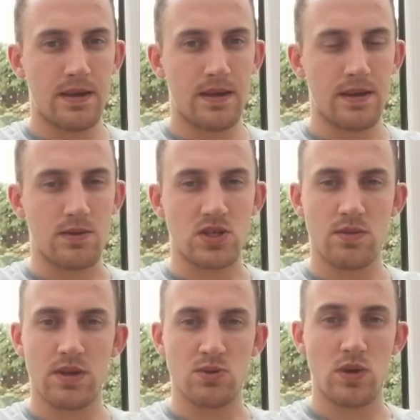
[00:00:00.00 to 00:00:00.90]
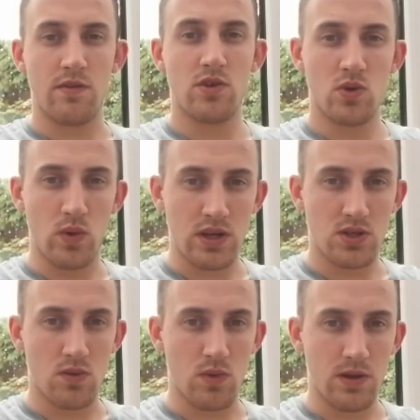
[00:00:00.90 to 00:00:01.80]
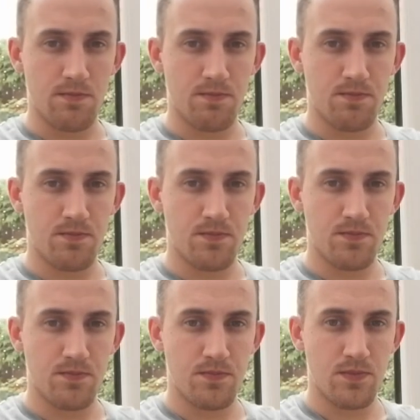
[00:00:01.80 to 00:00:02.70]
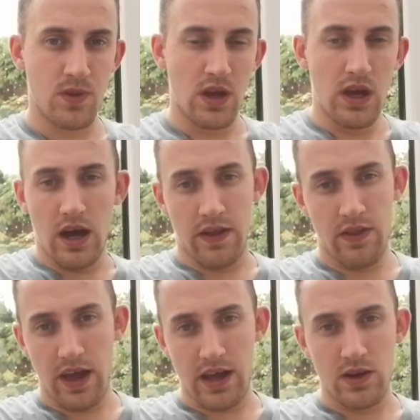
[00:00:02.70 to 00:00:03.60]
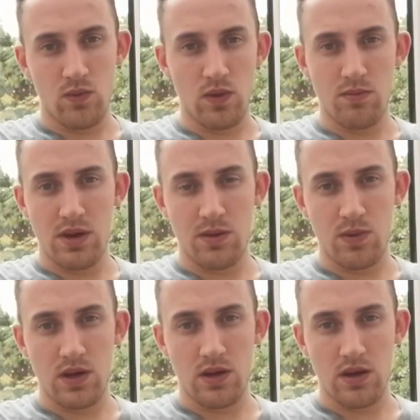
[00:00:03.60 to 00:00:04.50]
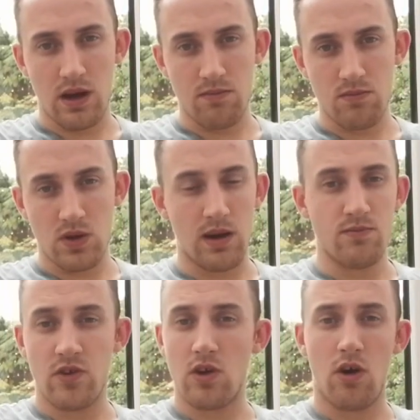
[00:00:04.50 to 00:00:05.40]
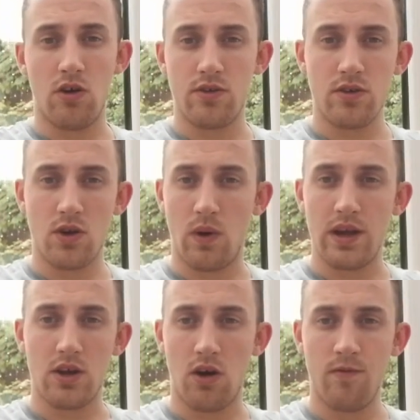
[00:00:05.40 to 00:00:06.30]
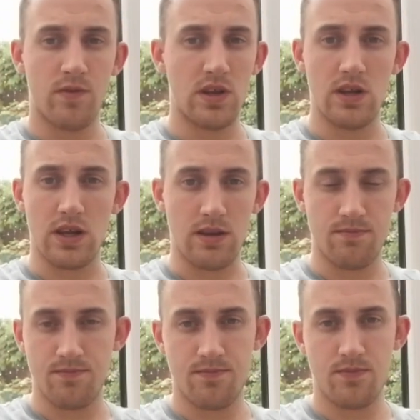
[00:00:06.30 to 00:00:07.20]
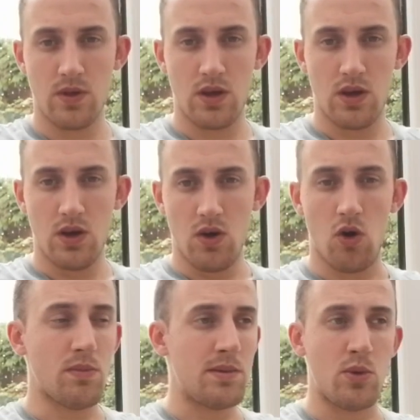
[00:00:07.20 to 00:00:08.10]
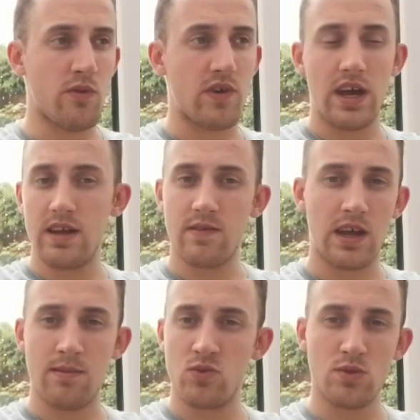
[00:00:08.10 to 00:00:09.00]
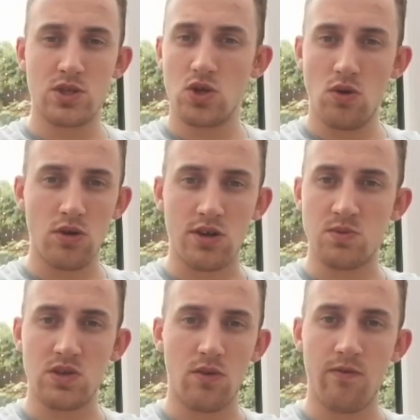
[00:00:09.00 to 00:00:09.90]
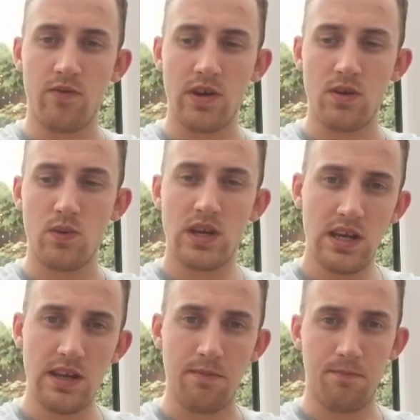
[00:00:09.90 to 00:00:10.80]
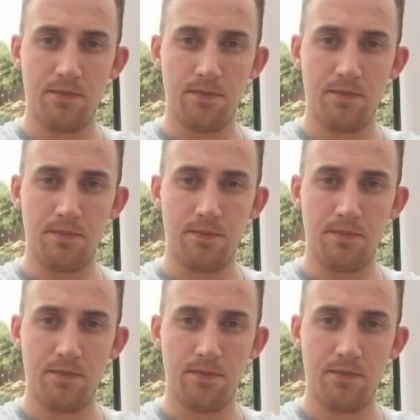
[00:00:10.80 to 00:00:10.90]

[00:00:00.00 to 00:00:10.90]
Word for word: You know, sometimes we have good weeks, don't we? And then we maybe um, come to God quite confidently or maybe we forget to come to him at all because we don't feel we need him.